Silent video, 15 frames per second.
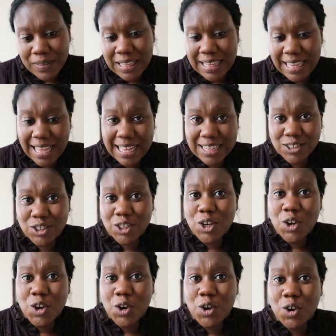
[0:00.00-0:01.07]
cash
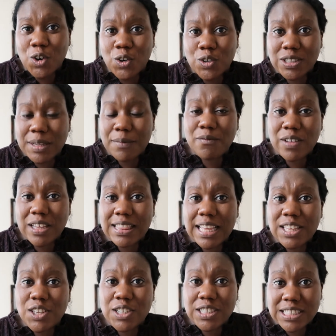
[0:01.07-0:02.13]
or something
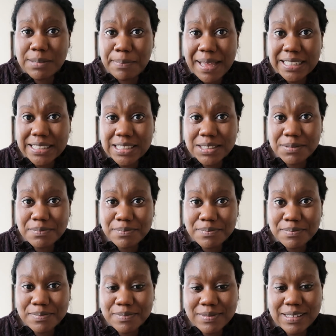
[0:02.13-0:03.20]
that you can spend,
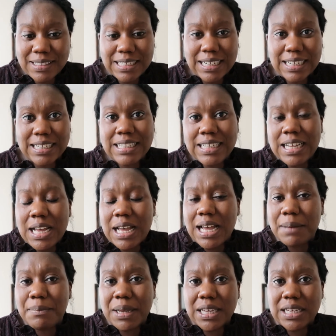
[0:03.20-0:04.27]
yeah?
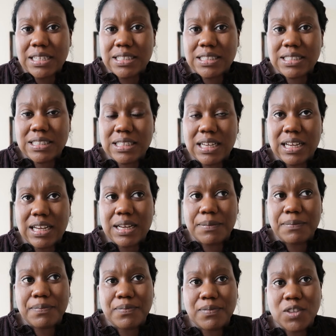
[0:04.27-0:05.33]
Because
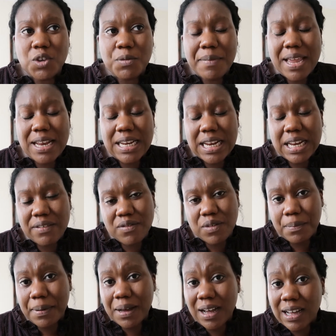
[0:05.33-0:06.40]
you may need it for
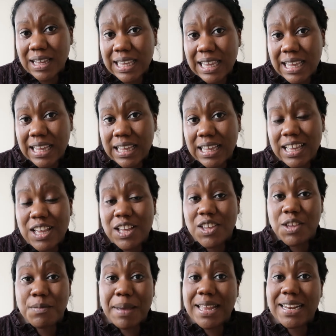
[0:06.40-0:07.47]
parking,
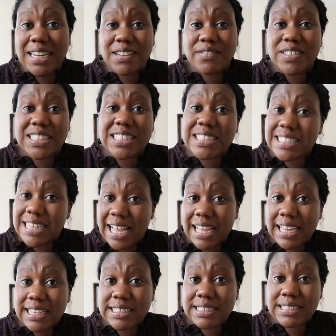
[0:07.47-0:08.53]
you may need it for
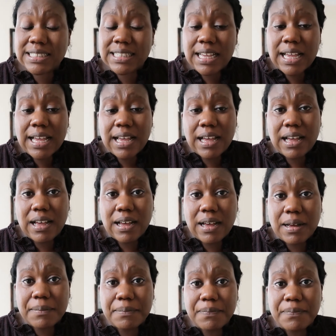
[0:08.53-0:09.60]
snacks.
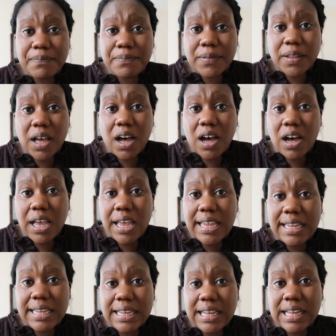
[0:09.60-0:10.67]

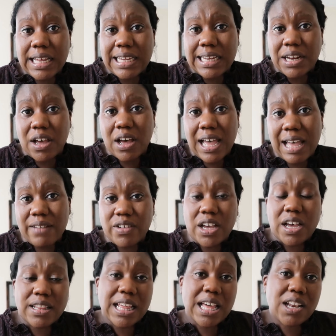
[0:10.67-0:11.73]
I have
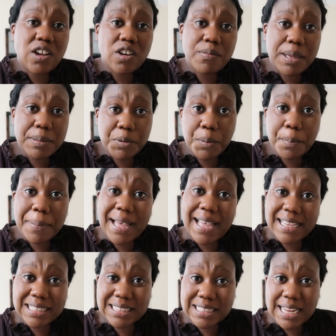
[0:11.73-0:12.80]
heard that a lot of people
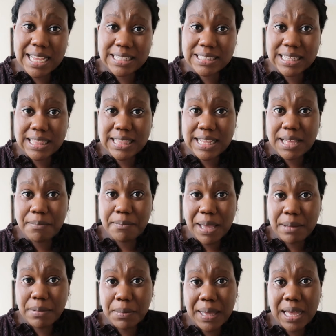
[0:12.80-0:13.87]
pack snacks in their
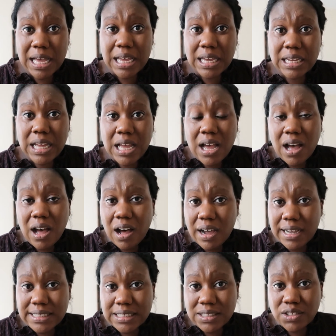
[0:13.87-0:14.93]
baby bag.
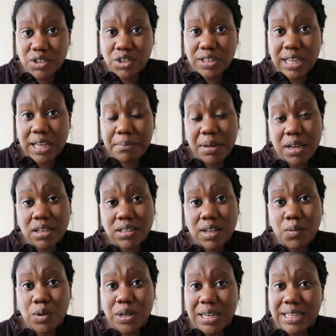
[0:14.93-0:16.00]
I didn't do that because I
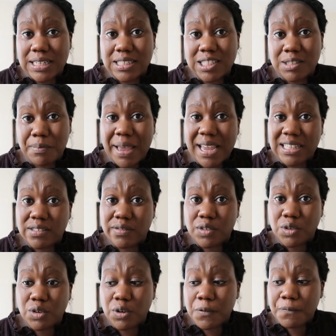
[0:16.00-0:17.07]
wanted space
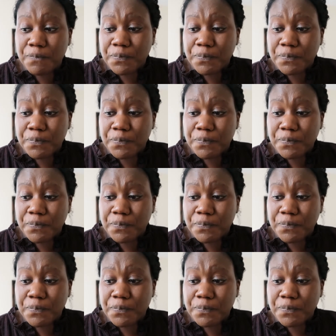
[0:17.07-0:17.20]
for